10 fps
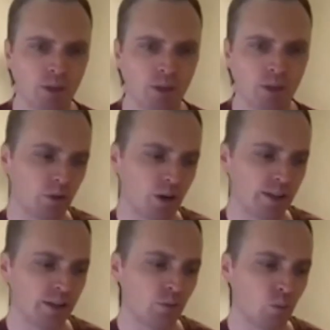So I
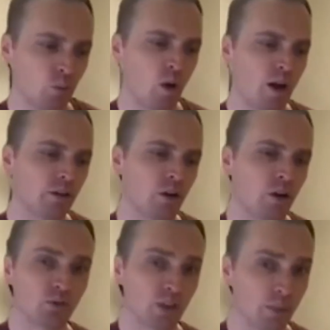think one,
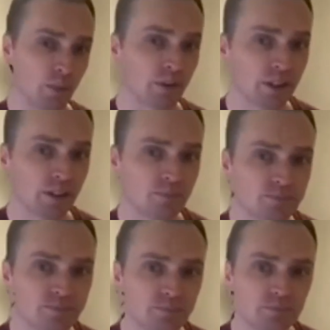cultural apathy
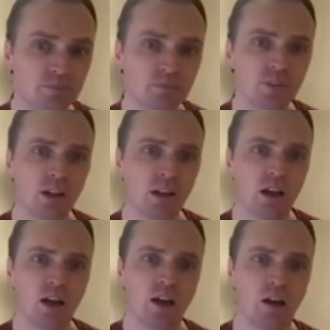
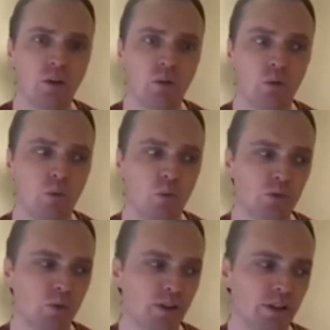
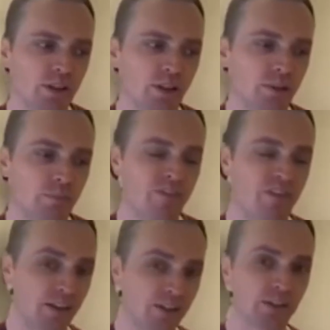was one of the
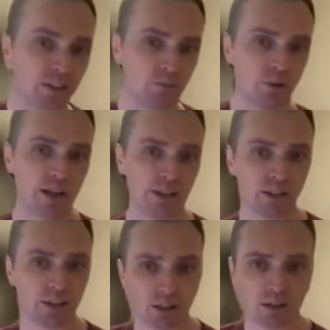factors that had played
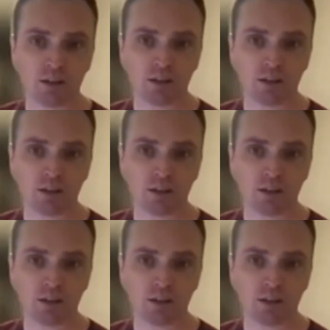in here.